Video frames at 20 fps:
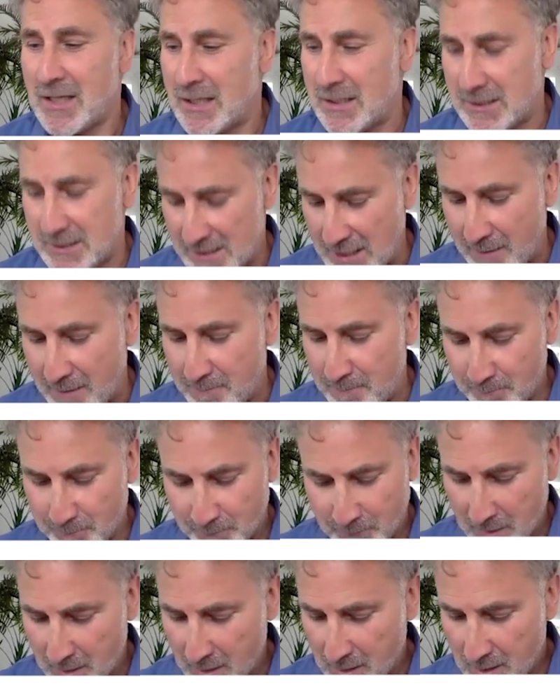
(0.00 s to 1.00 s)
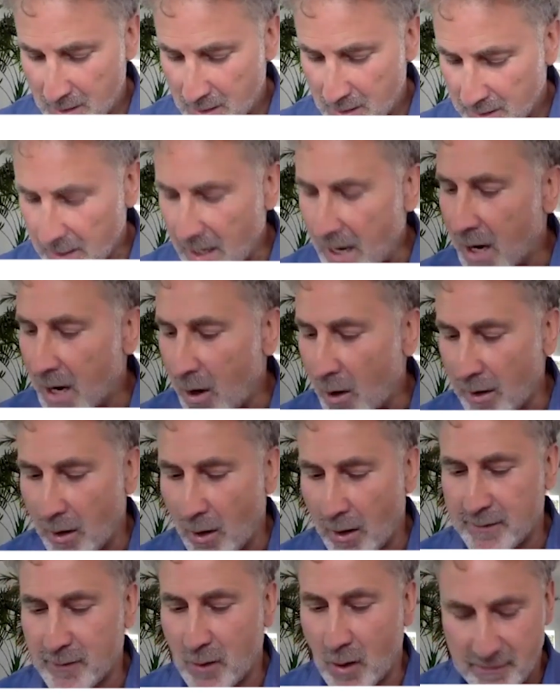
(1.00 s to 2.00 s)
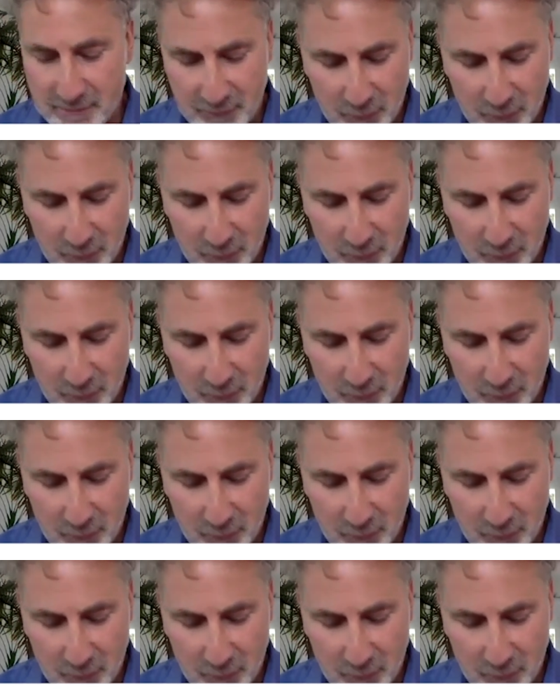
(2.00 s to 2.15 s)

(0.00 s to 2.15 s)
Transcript: And I